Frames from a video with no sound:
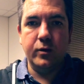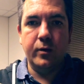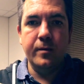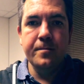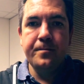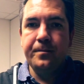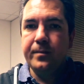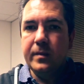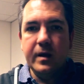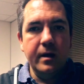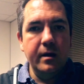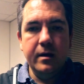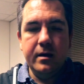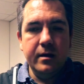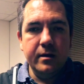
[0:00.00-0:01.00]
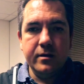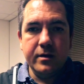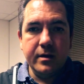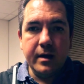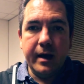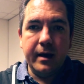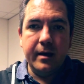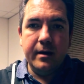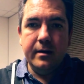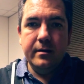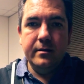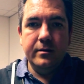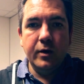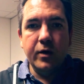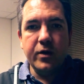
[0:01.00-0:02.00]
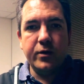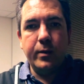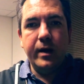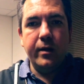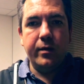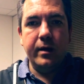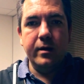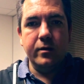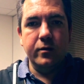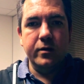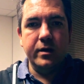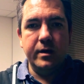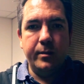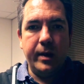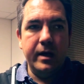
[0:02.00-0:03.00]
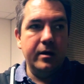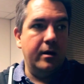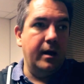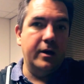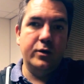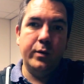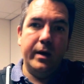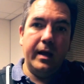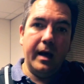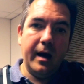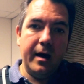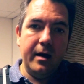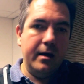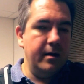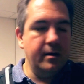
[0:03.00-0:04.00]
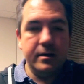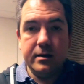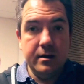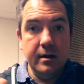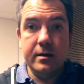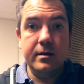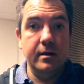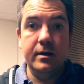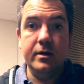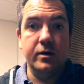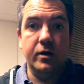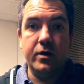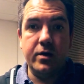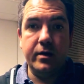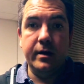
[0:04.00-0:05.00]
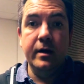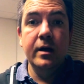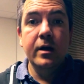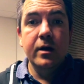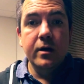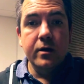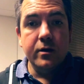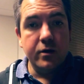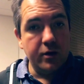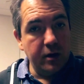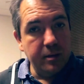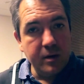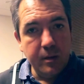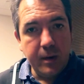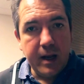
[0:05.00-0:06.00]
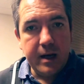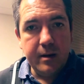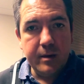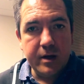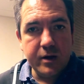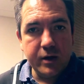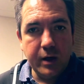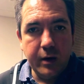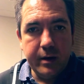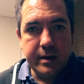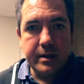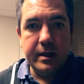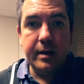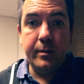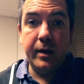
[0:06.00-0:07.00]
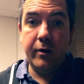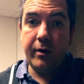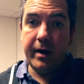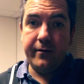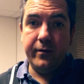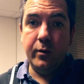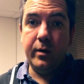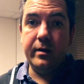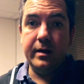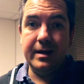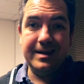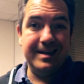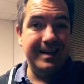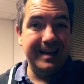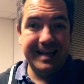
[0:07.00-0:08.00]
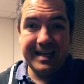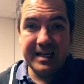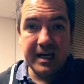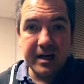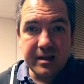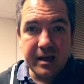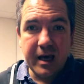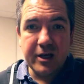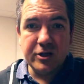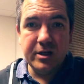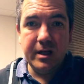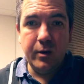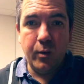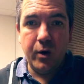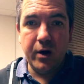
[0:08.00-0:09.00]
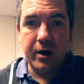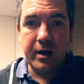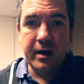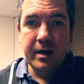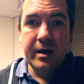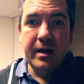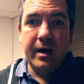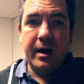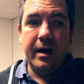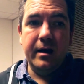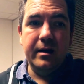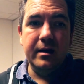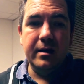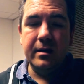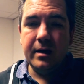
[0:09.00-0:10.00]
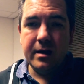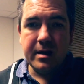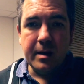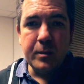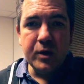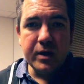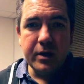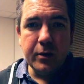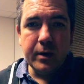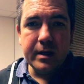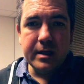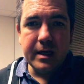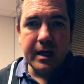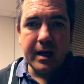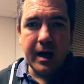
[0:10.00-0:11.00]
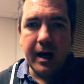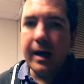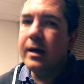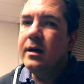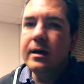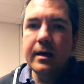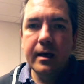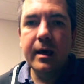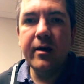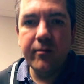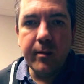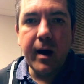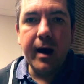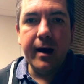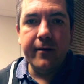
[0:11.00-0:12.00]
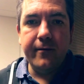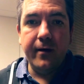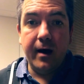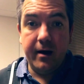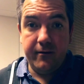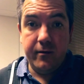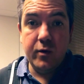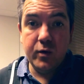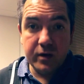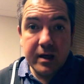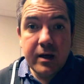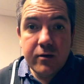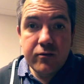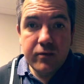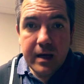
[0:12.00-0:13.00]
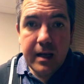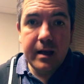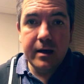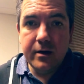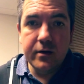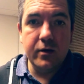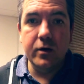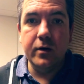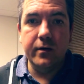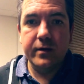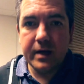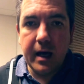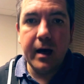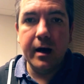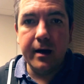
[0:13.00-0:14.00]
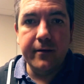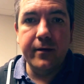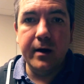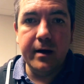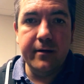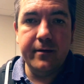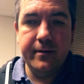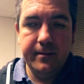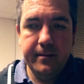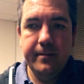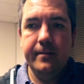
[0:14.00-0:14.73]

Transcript: or it's like those 20 things also depend on like 20, it's a disaster. Stop complaining about slow internet. Be grateful when the internet does actually work. And the next time you see your internet guy, give him a high five, because he really deserves a high five.